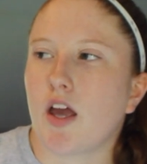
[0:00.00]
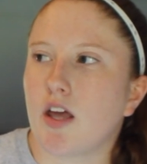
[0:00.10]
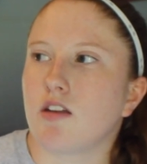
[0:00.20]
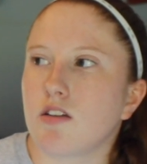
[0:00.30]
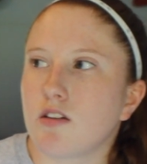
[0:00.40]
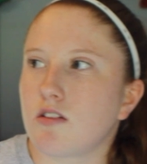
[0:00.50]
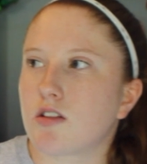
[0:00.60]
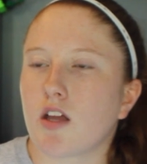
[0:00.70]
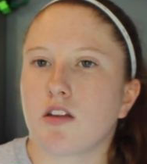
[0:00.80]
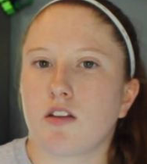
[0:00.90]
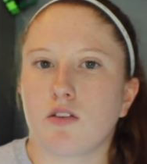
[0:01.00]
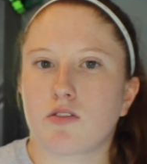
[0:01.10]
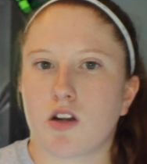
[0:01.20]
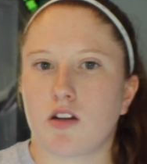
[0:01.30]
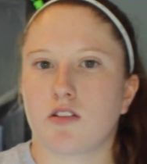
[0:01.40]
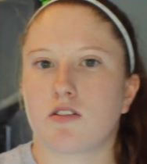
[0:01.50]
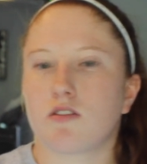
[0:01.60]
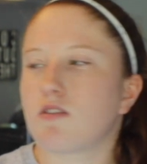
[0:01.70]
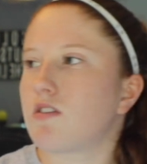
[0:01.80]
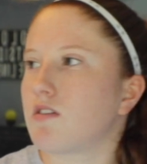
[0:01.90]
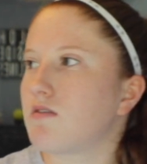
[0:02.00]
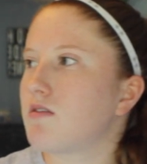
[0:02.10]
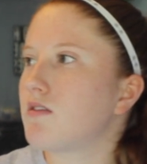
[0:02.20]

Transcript: and then you turn into the